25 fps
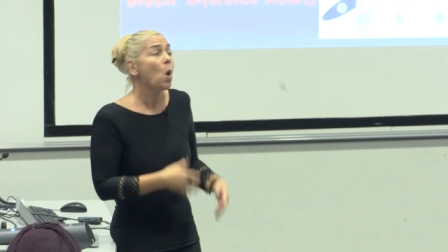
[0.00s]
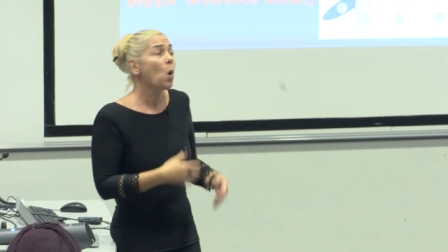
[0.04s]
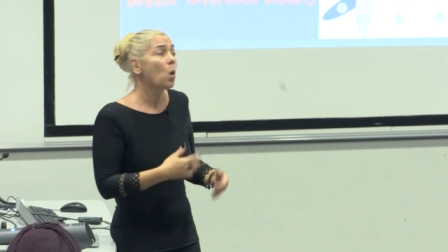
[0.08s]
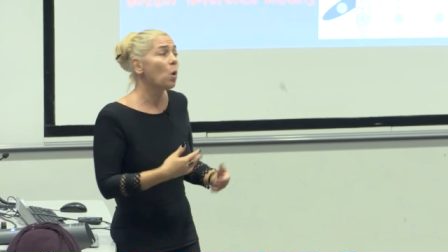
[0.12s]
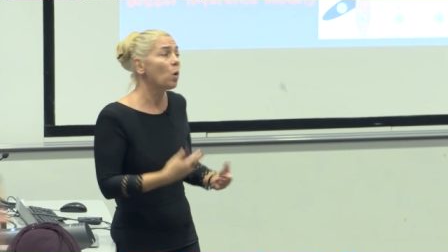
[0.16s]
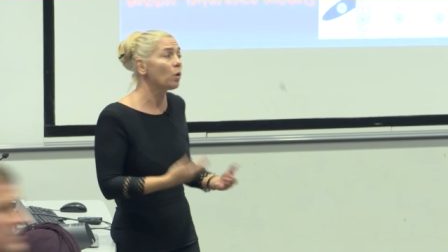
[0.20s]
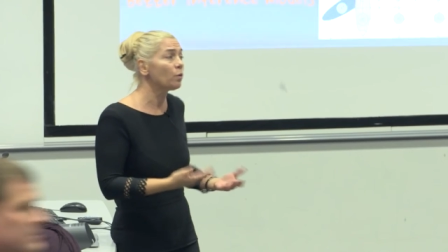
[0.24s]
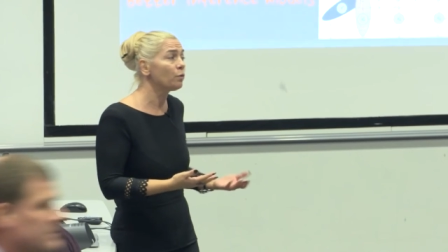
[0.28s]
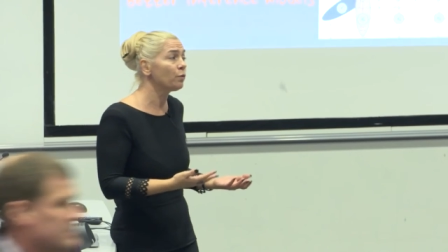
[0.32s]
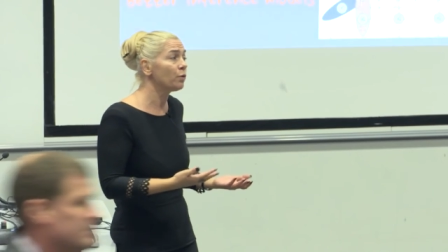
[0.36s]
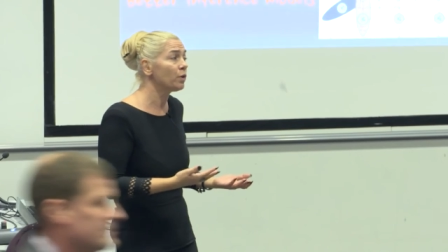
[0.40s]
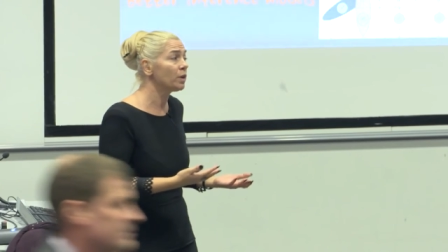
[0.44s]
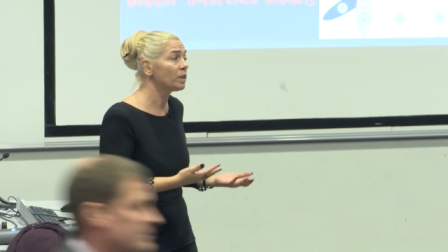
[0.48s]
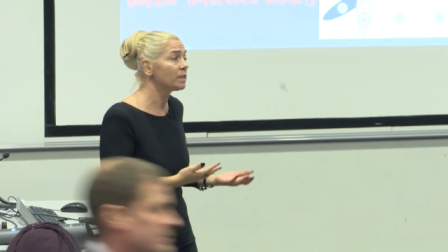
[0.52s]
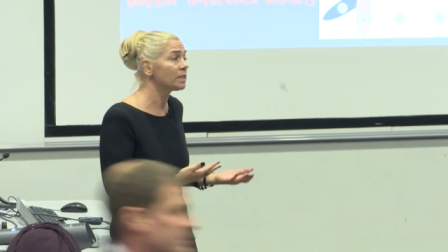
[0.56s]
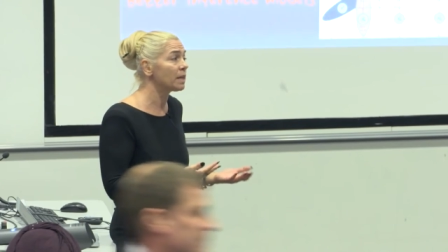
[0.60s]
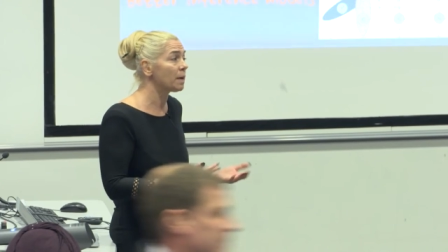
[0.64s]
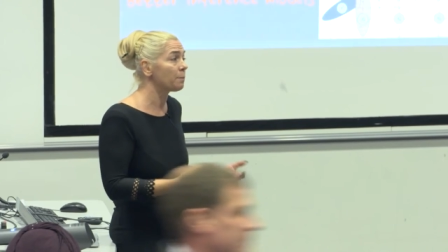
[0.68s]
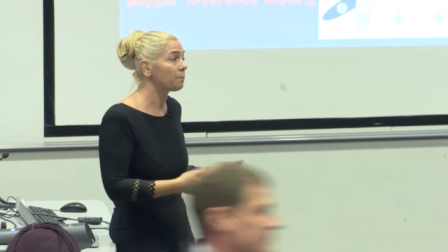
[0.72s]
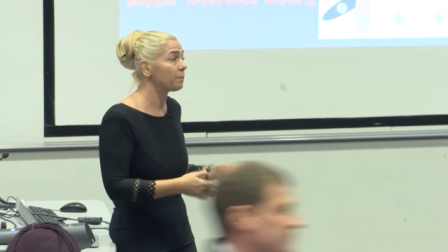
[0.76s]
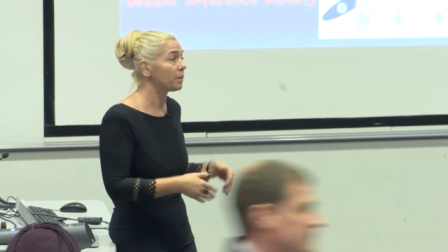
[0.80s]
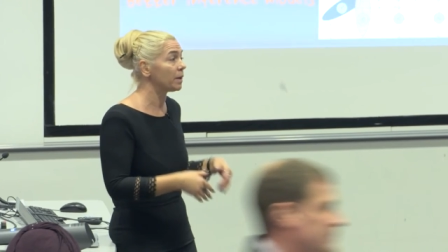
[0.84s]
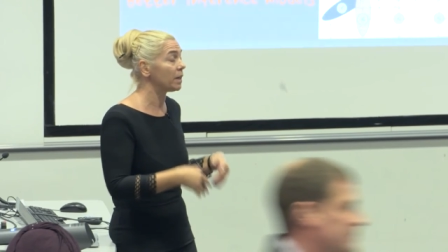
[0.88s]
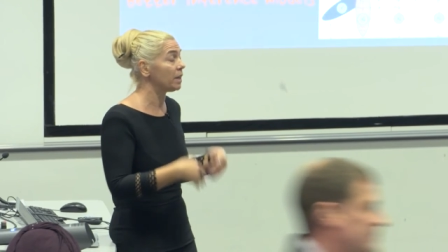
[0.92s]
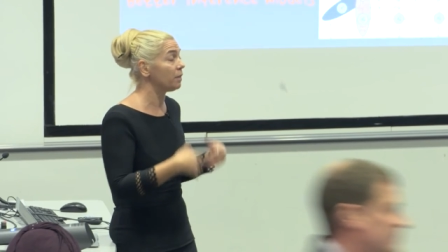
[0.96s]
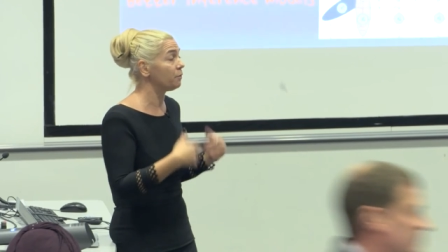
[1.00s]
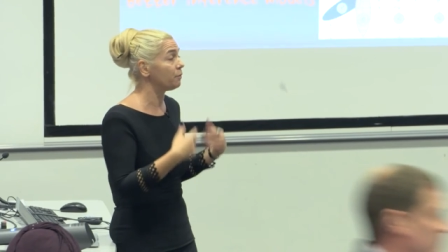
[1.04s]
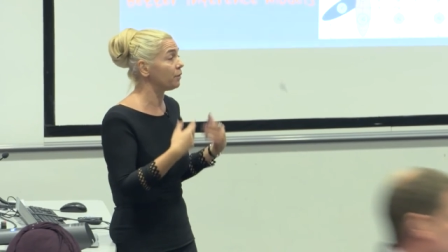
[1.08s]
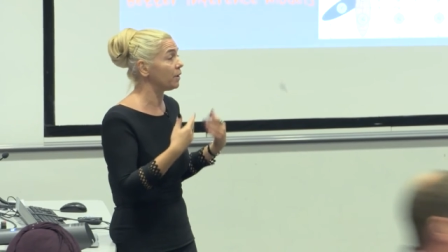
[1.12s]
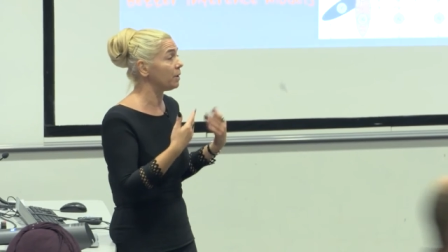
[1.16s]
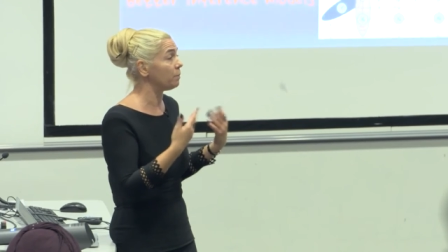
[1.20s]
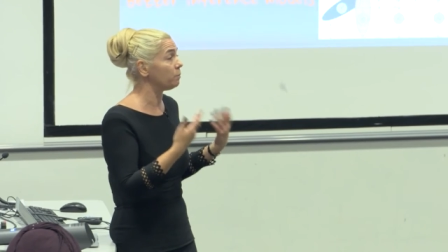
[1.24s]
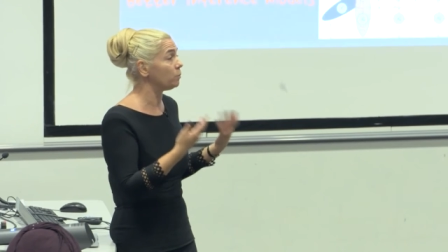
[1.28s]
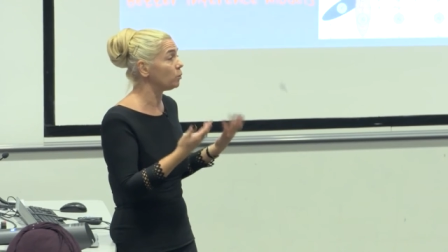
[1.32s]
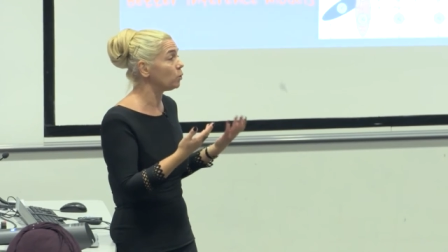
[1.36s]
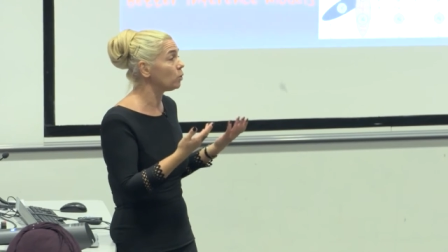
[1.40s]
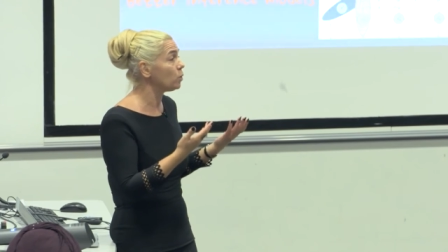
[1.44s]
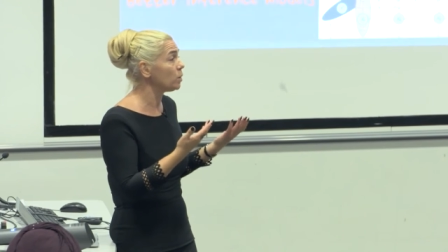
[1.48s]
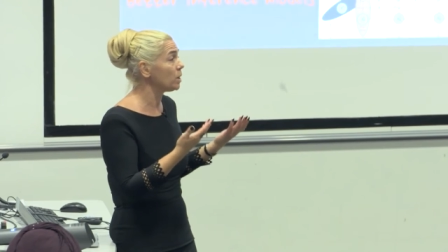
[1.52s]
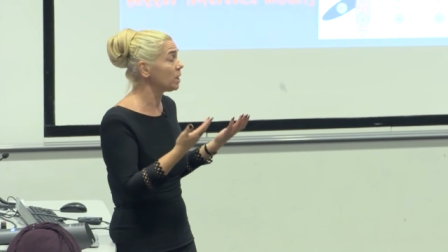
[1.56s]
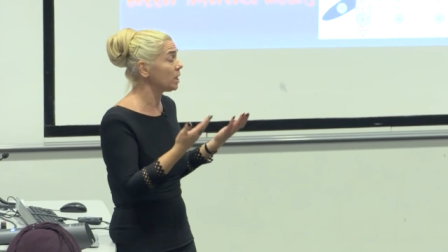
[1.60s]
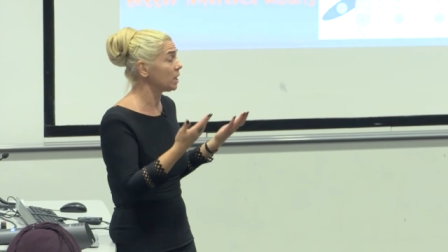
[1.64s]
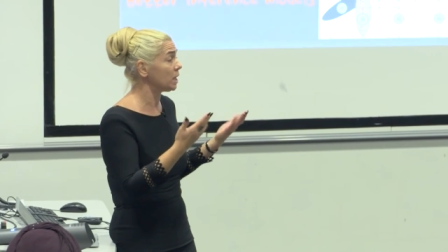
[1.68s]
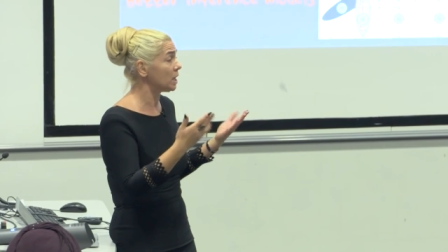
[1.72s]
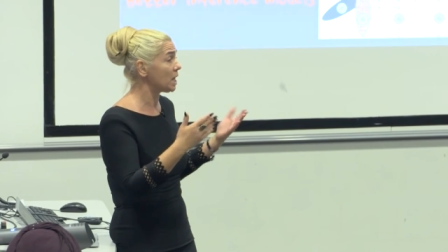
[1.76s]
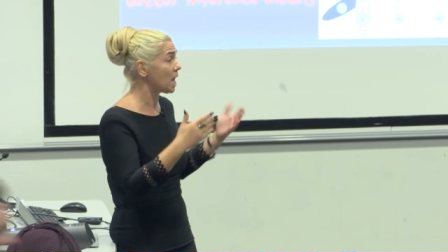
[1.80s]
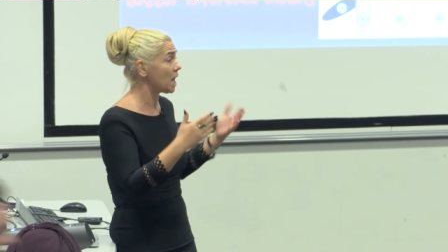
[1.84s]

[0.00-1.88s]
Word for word: Or, for example, if I'm doing